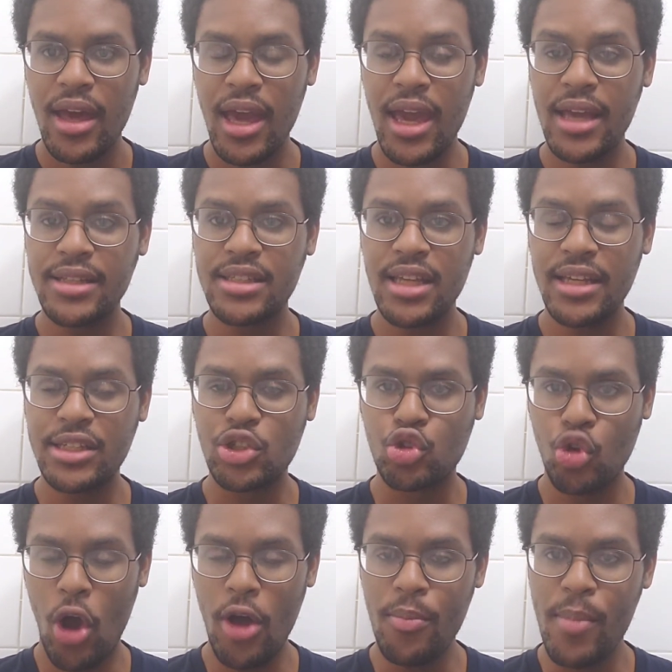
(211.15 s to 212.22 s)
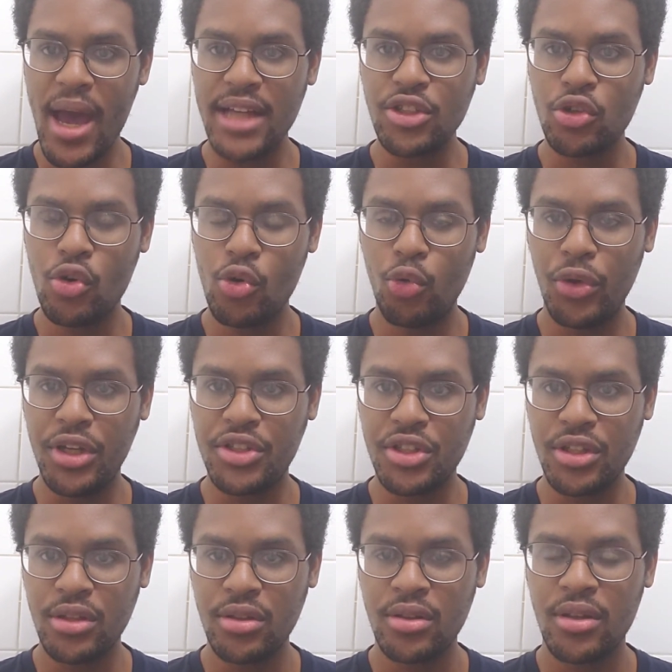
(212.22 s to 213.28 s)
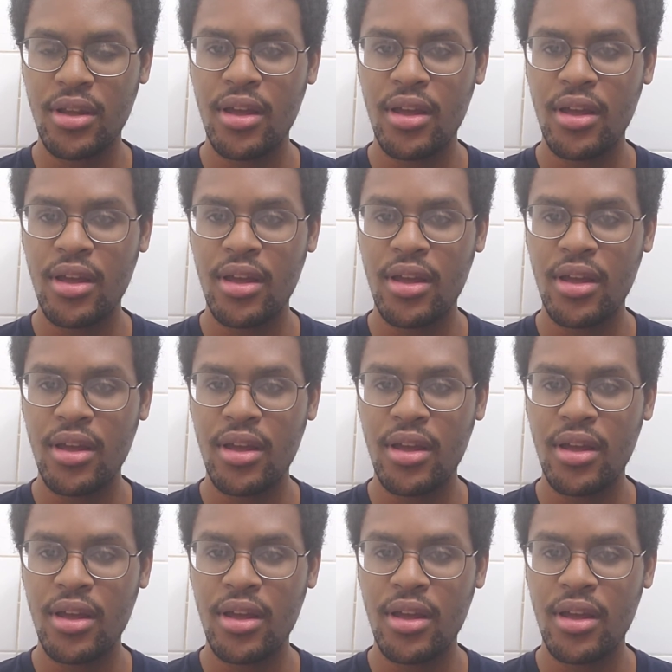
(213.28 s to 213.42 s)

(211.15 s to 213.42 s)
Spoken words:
it's a strong magical region,